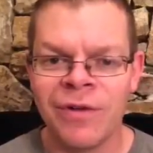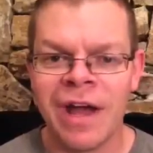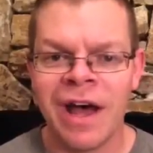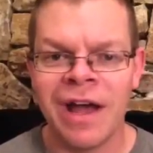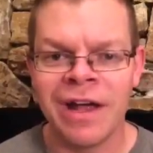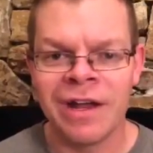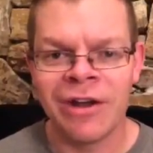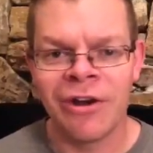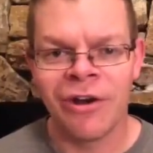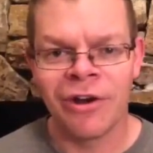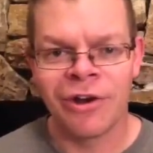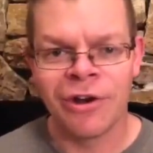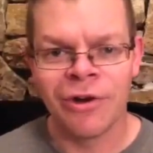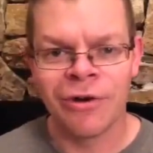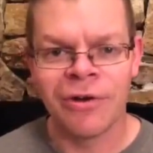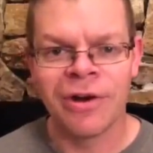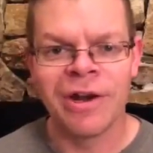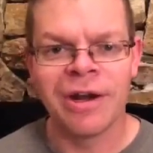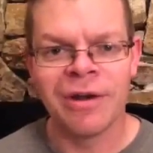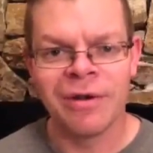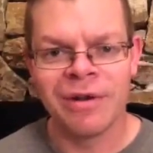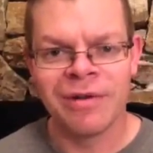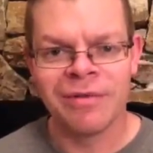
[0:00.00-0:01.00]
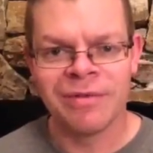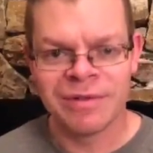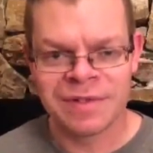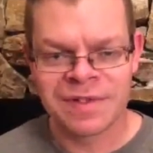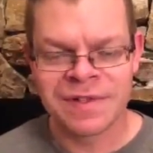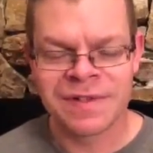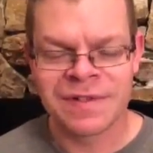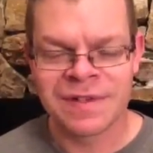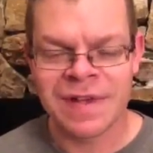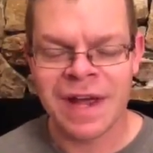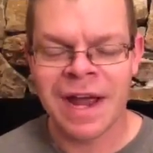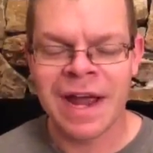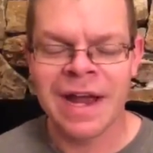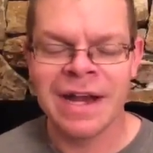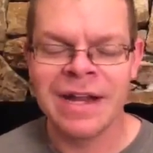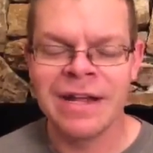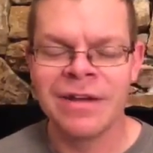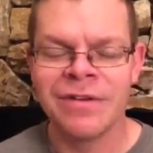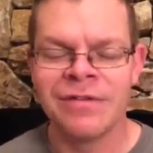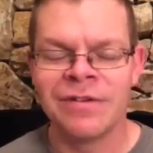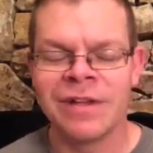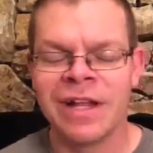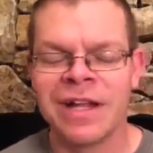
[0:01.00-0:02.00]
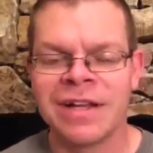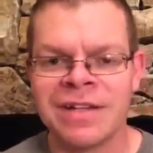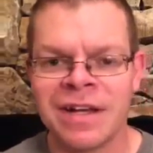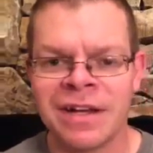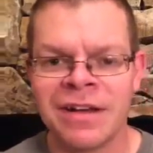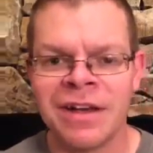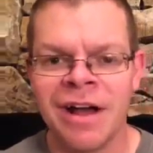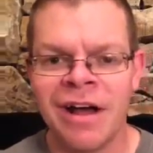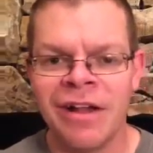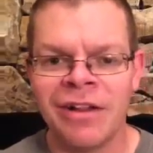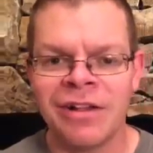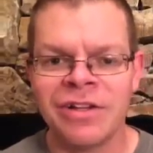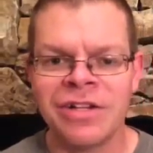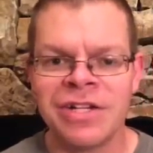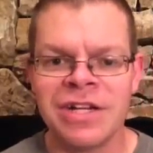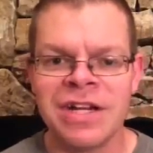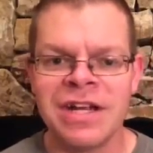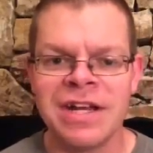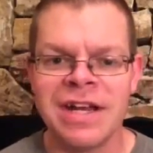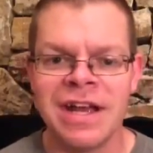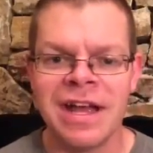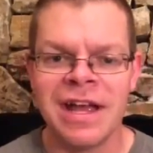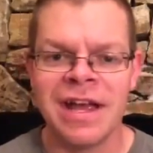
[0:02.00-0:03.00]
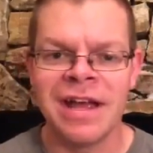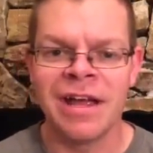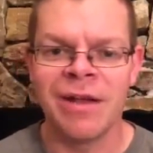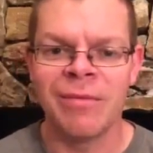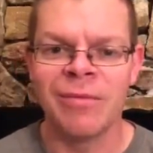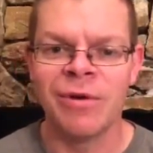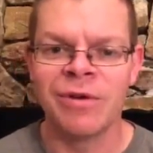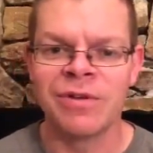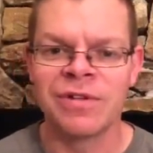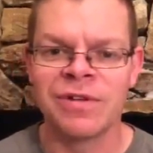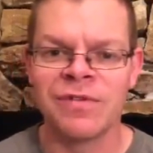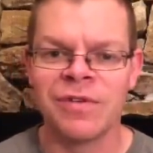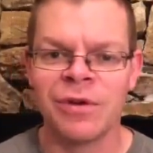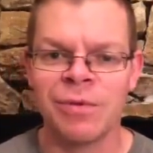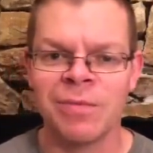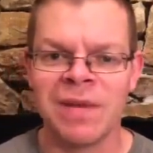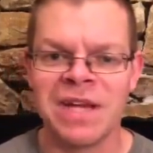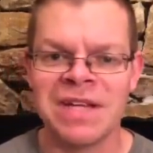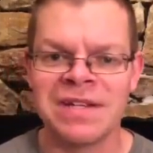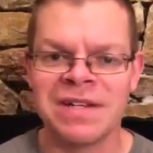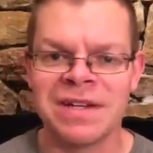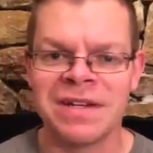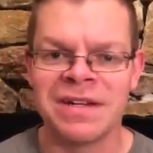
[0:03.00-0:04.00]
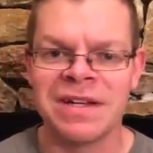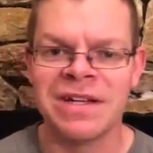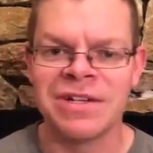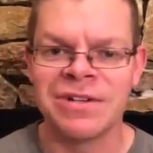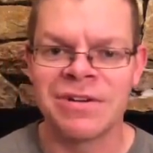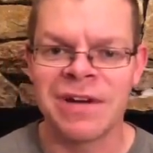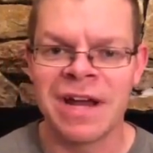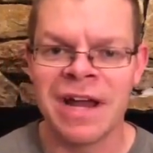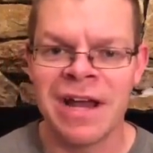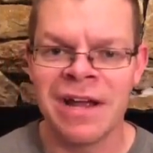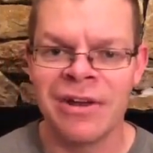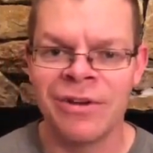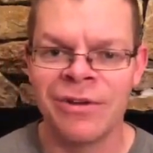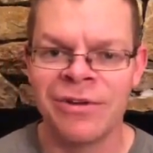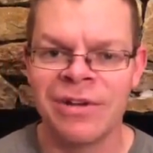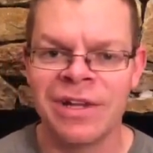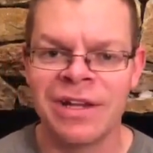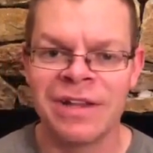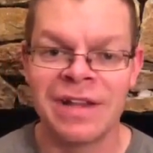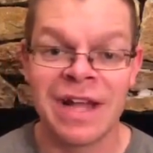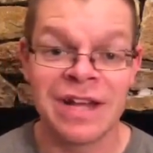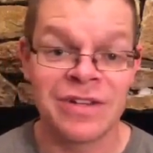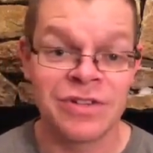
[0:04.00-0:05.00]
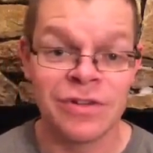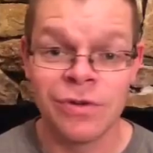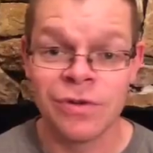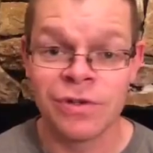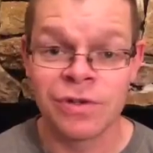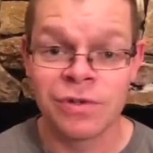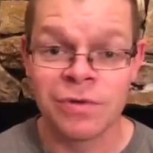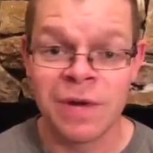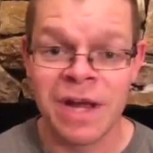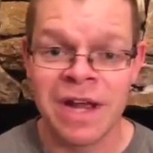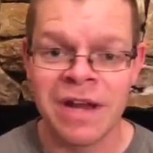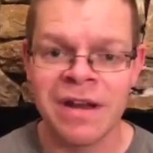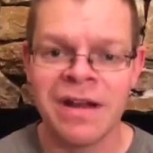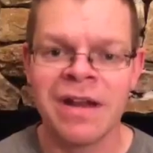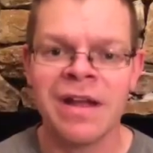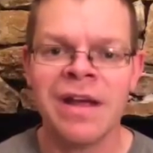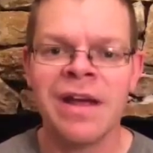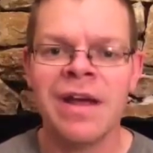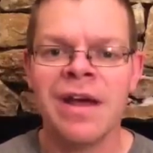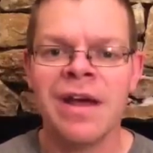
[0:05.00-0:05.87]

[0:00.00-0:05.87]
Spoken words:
not in our current society of technology, and most of your basic needs are handled and that's no sweat.